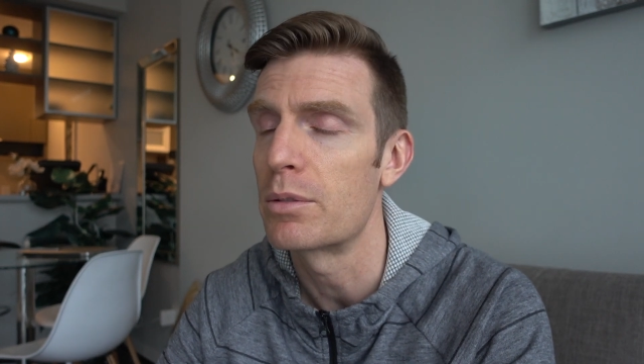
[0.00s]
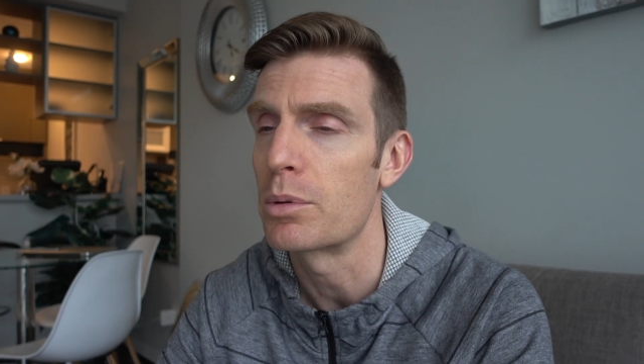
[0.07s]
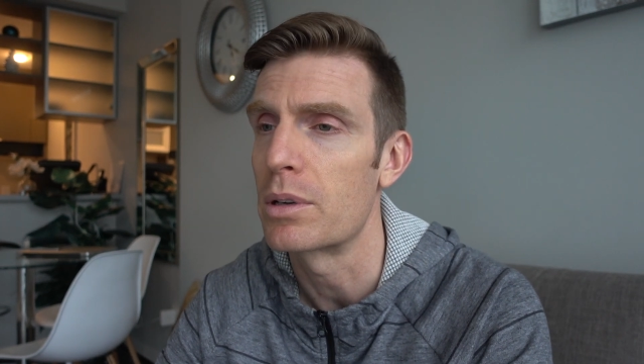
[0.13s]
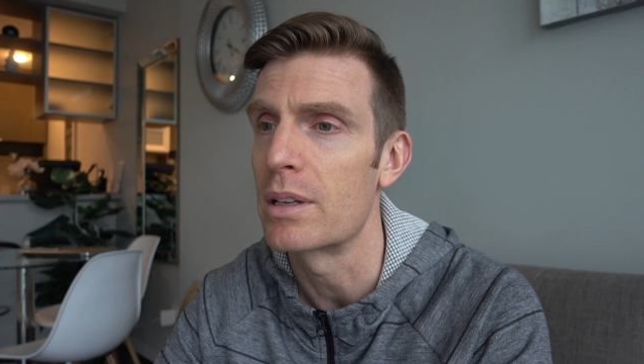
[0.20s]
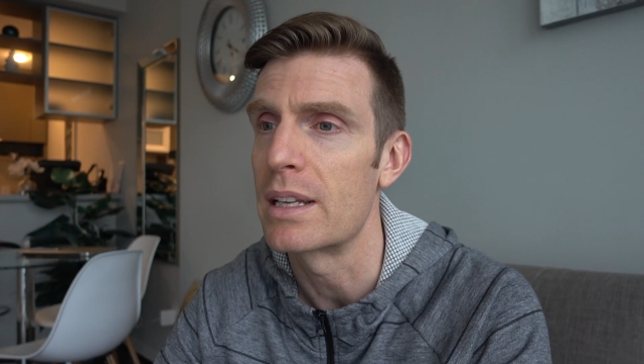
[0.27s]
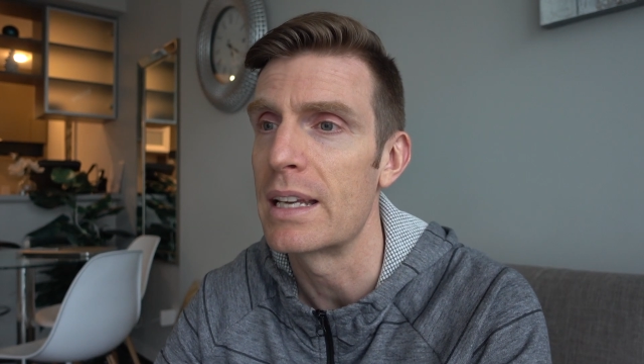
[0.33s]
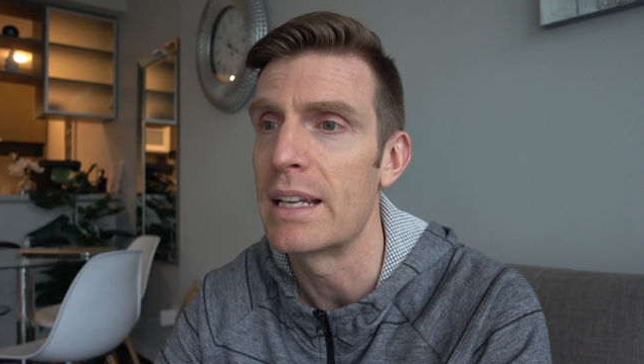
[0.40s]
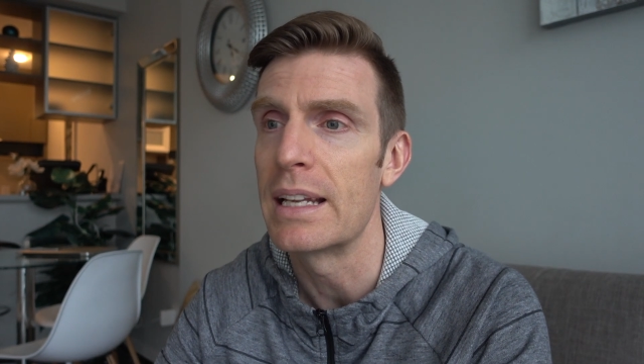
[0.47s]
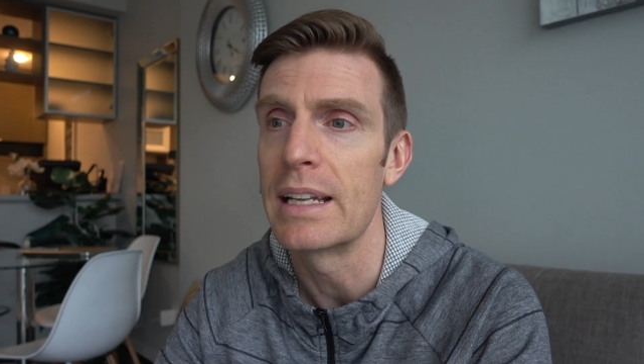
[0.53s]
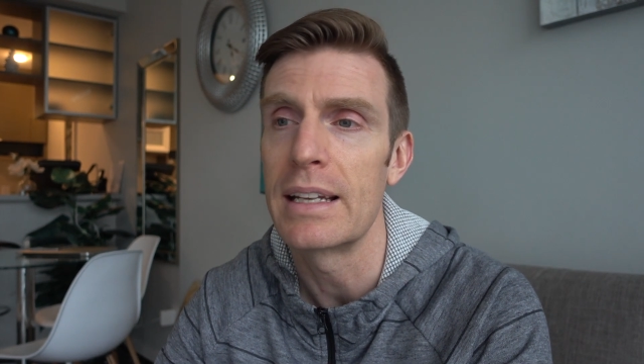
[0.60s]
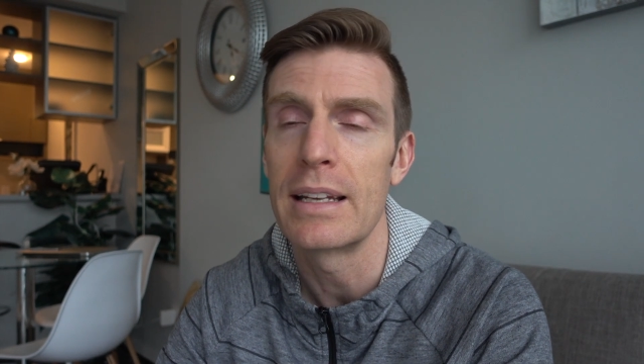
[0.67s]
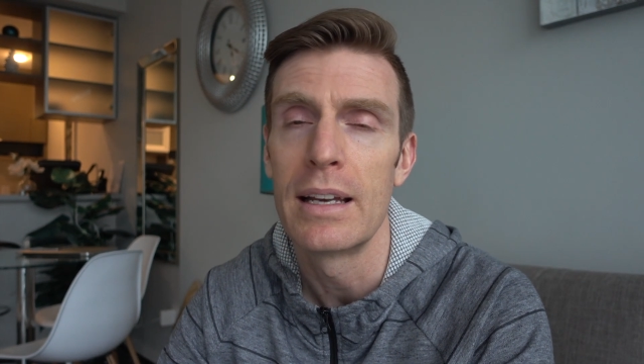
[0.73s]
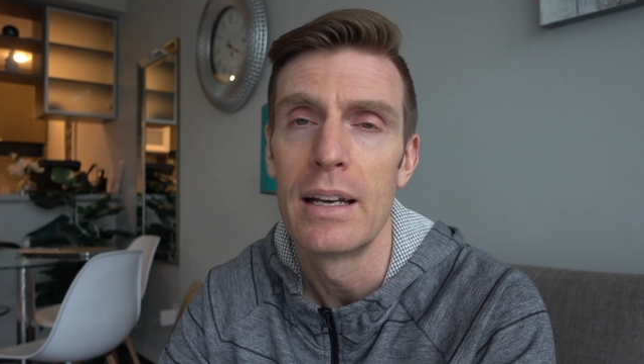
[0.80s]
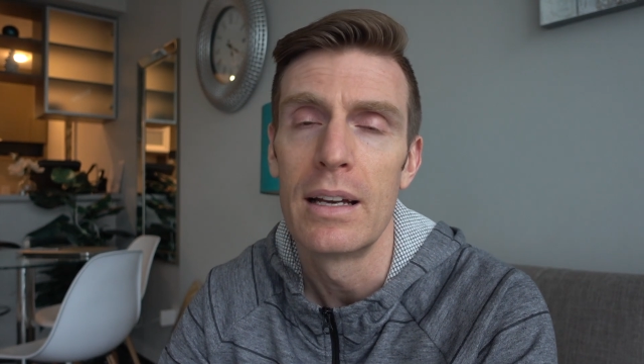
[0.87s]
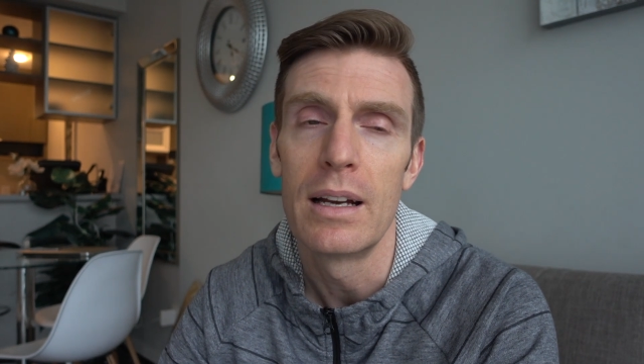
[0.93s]
We're gonna eat
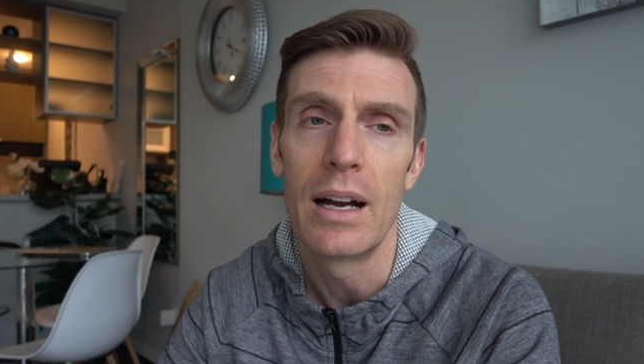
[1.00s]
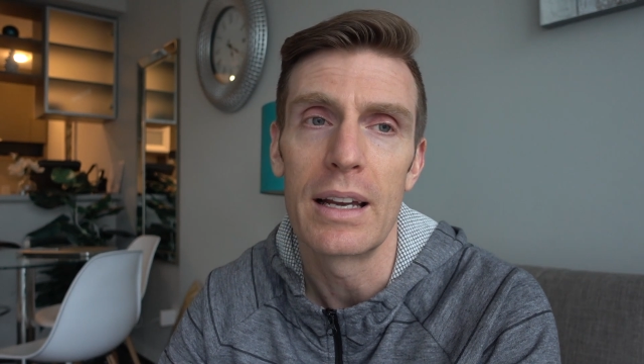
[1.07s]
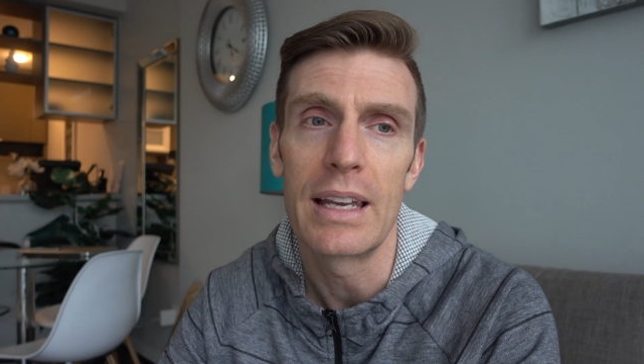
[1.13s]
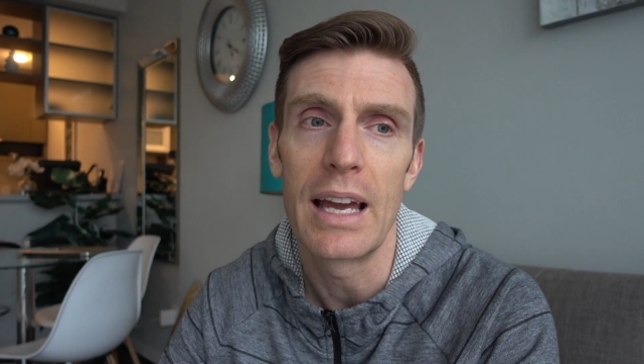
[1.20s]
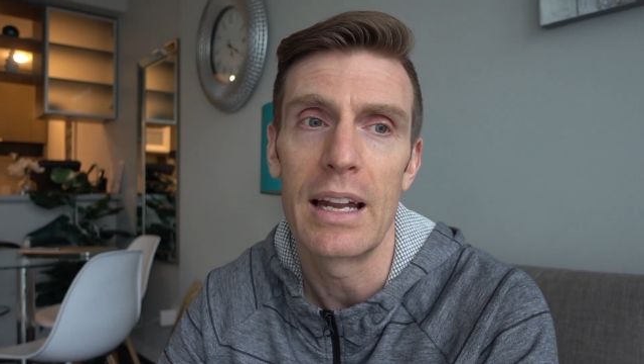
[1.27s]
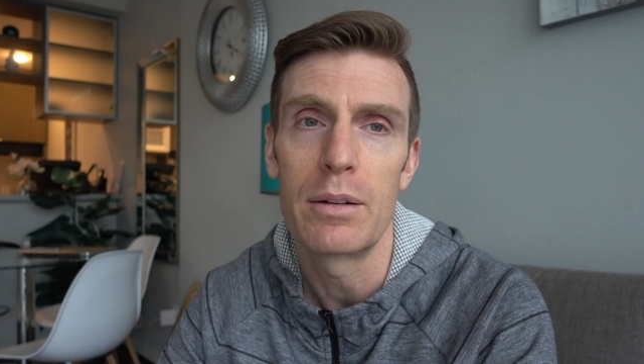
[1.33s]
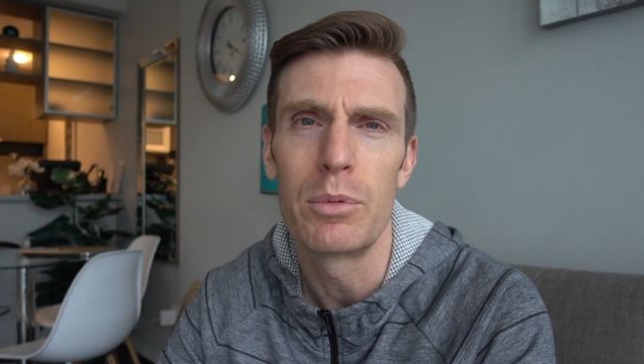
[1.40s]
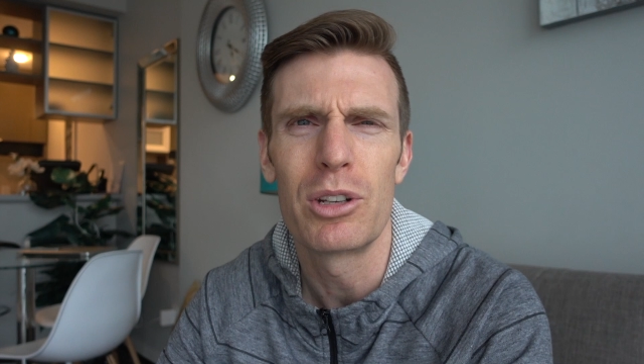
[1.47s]
in again.